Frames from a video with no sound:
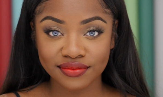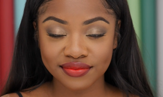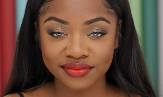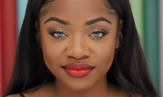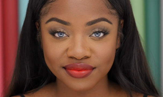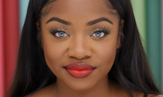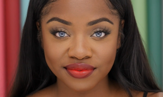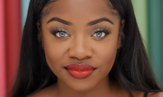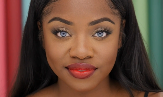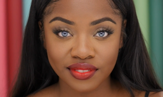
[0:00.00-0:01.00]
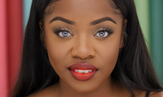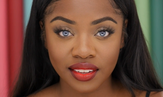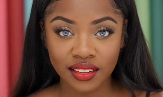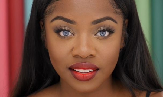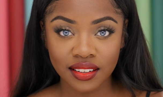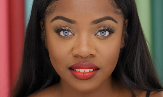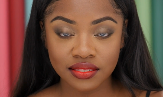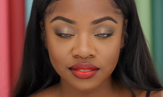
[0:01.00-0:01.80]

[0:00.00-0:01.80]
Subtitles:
Nobody speaks.